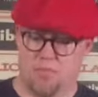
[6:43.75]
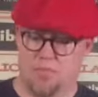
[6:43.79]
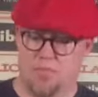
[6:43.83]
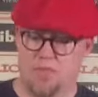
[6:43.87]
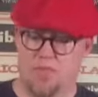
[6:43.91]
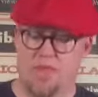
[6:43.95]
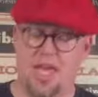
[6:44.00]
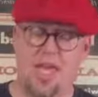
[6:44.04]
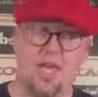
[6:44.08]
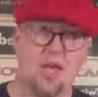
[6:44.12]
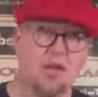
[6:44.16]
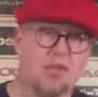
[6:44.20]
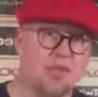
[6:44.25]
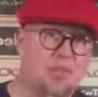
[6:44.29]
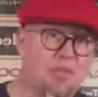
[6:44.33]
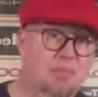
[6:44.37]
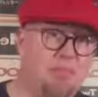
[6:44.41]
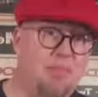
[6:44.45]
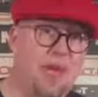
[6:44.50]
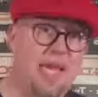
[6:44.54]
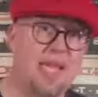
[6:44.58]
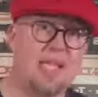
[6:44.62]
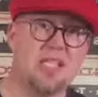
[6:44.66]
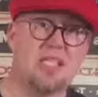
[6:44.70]
They are the
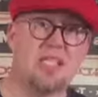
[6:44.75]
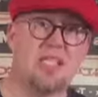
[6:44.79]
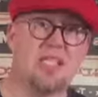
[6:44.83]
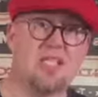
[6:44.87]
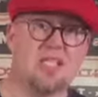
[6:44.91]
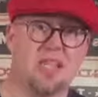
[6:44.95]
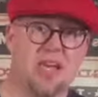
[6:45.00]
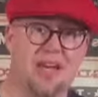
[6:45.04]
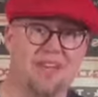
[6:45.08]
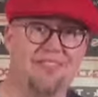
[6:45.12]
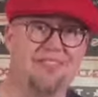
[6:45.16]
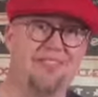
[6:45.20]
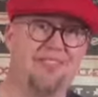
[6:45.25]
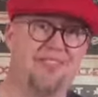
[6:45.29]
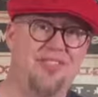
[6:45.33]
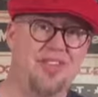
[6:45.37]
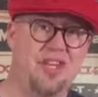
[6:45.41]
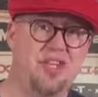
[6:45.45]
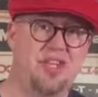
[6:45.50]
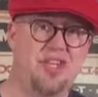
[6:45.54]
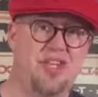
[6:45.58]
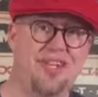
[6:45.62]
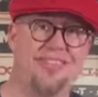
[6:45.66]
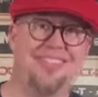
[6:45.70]
basis of
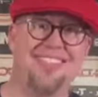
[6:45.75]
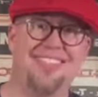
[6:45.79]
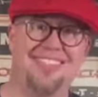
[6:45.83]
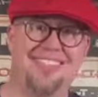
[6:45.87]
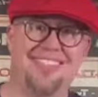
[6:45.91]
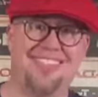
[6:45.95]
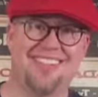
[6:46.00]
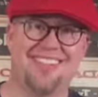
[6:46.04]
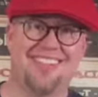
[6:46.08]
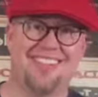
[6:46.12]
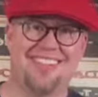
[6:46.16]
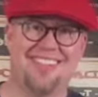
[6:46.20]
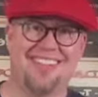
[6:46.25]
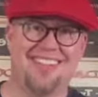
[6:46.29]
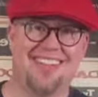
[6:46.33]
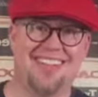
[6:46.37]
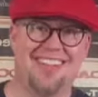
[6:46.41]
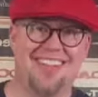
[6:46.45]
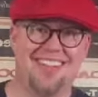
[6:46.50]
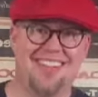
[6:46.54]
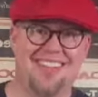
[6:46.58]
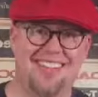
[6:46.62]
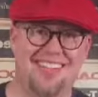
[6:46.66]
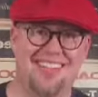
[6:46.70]
Vision's
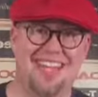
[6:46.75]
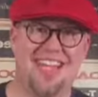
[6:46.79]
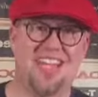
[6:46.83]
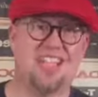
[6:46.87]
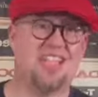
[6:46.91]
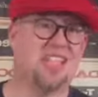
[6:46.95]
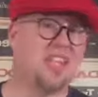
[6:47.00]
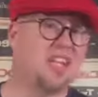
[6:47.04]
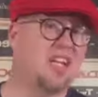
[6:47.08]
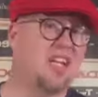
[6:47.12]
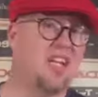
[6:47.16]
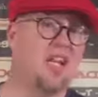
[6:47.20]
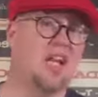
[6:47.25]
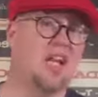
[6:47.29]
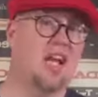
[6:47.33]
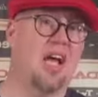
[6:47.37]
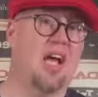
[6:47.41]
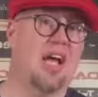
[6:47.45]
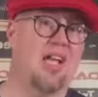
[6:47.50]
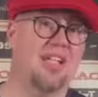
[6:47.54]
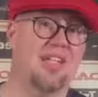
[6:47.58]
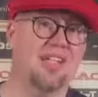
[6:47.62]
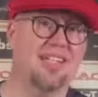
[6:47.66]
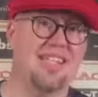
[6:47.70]

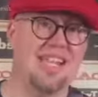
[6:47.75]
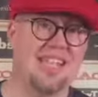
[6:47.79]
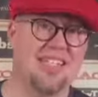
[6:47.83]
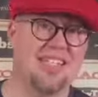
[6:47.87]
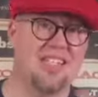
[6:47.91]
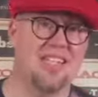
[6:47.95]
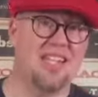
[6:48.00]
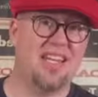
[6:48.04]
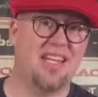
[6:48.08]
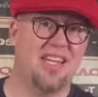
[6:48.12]
density